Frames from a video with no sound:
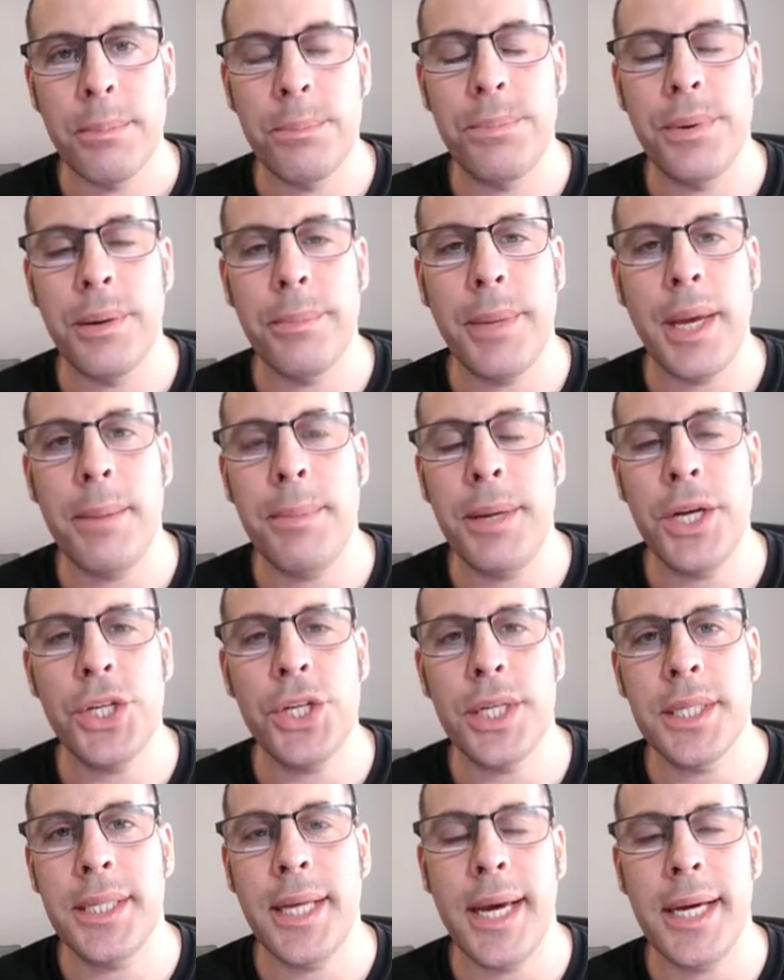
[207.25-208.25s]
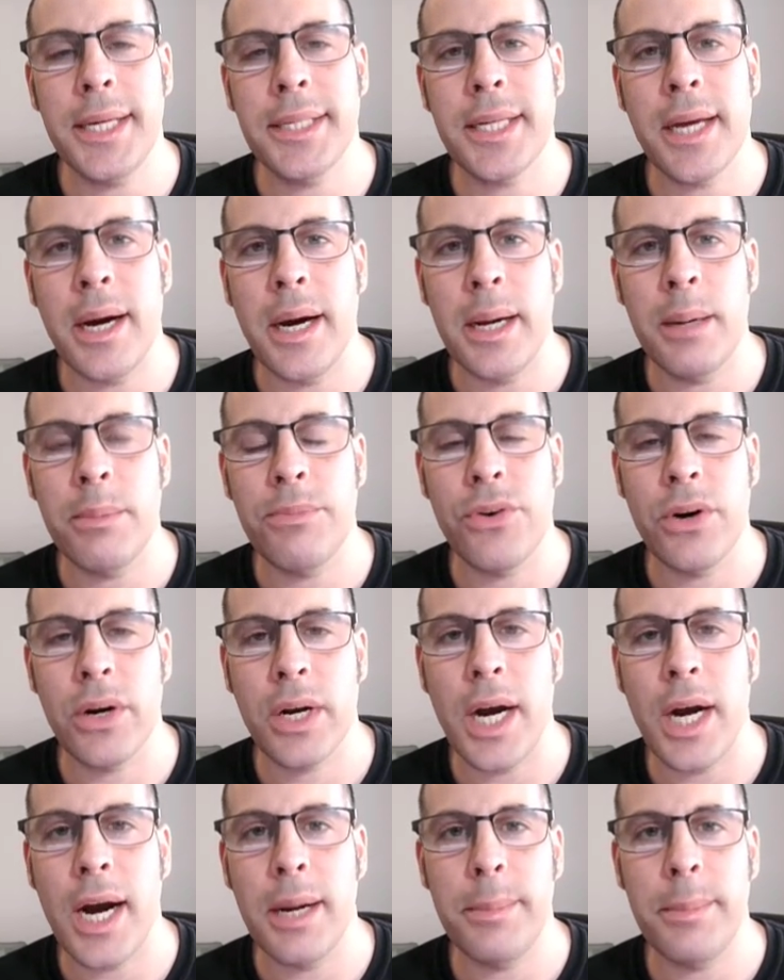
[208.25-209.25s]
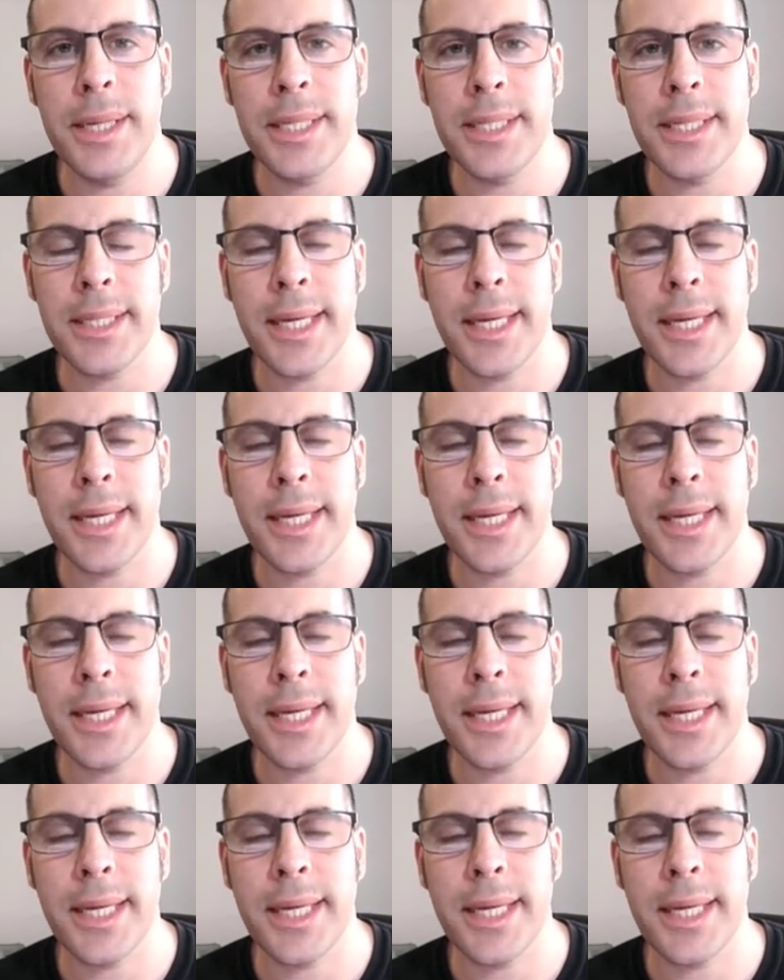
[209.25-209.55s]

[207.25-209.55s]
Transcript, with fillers: But maybe it just takes time for economies of